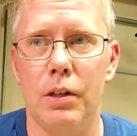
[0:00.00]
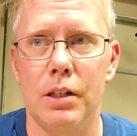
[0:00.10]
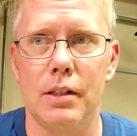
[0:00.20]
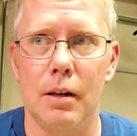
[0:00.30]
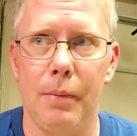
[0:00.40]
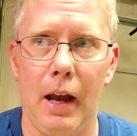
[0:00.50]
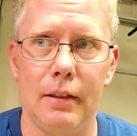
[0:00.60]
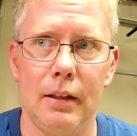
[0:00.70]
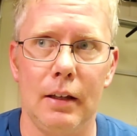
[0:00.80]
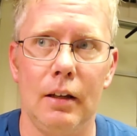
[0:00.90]
which isn't a
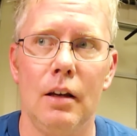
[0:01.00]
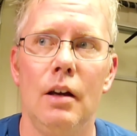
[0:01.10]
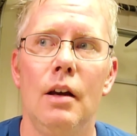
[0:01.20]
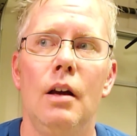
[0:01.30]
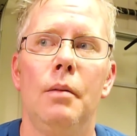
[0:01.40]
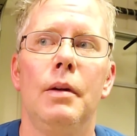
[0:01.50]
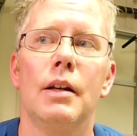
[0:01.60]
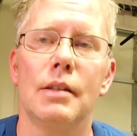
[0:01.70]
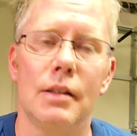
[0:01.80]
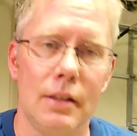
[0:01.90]
bad thing
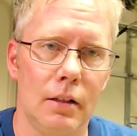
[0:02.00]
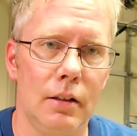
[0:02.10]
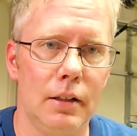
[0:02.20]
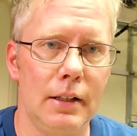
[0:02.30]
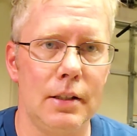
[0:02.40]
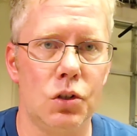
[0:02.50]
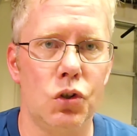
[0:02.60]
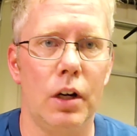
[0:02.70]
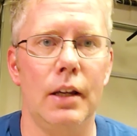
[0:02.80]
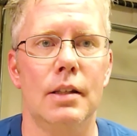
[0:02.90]
because it's still a decent trick.